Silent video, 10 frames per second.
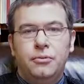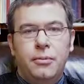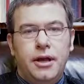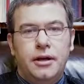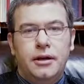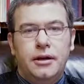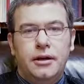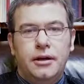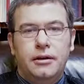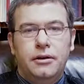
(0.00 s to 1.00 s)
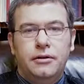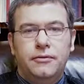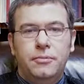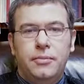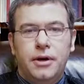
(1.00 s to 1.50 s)
to make a lot of
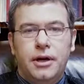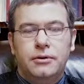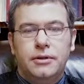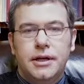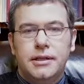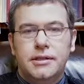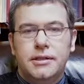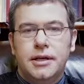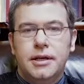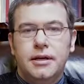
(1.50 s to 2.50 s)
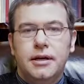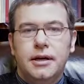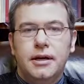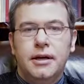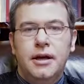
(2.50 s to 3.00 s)
empirical tests, and
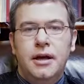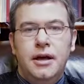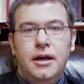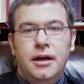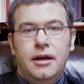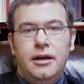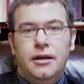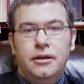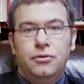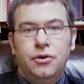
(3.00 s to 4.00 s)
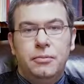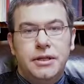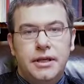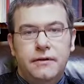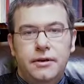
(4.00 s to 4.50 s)
it took me
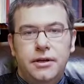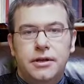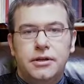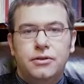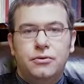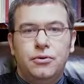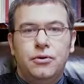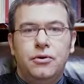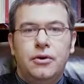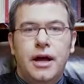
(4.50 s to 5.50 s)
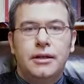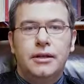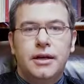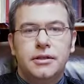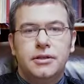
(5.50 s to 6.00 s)
7 years to
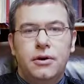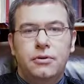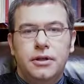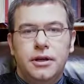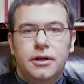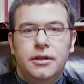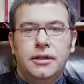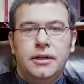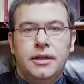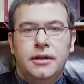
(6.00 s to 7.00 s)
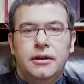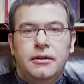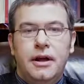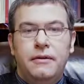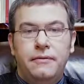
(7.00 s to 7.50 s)
analyze all the
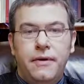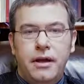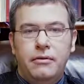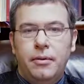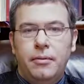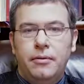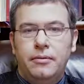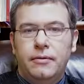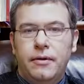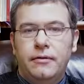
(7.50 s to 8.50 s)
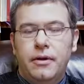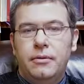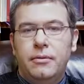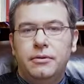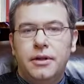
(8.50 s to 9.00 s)

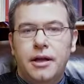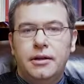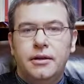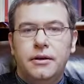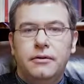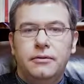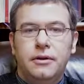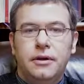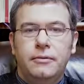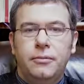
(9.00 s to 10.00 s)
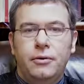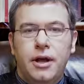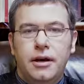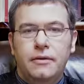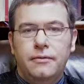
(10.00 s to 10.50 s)
available data on the
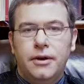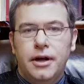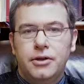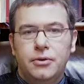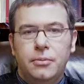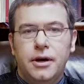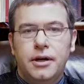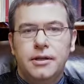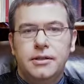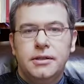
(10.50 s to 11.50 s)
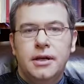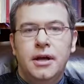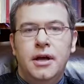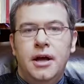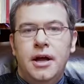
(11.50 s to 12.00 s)
Bulgarian financial markets.
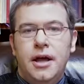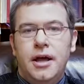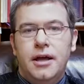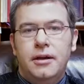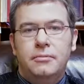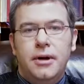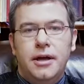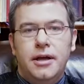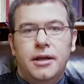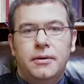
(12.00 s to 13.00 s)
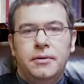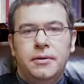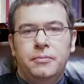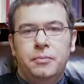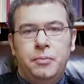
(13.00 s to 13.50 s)
And my
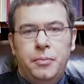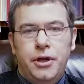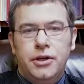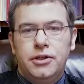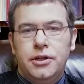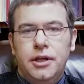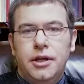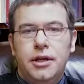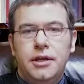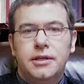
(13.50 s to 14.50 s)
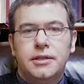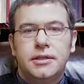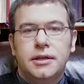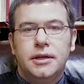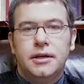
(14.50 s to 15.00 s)
PhD is